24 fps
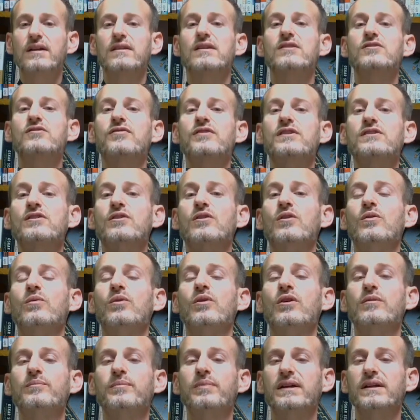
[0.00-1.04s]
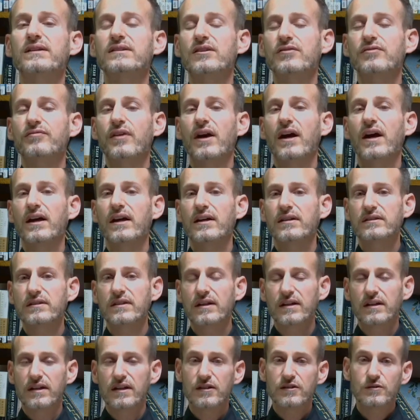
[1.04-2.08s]
This physical world being defined
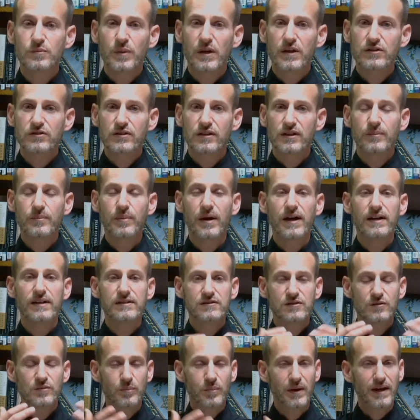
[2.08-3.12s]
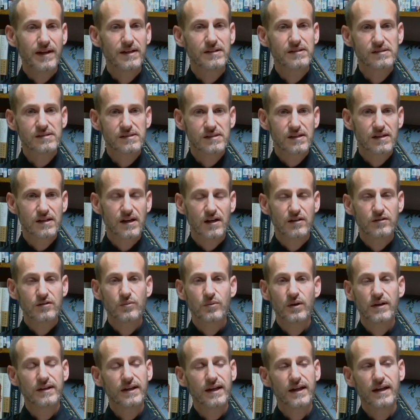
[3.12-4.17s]
especially by space on the
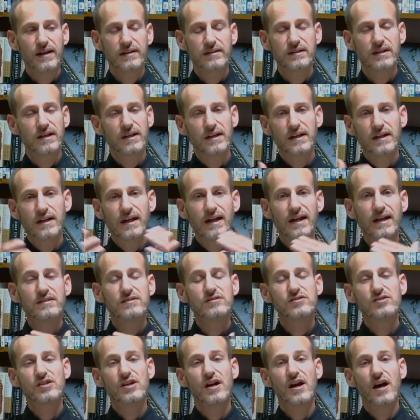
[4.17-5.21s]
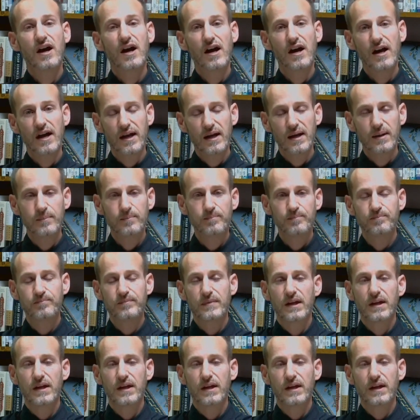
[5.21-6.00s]
one hand and time.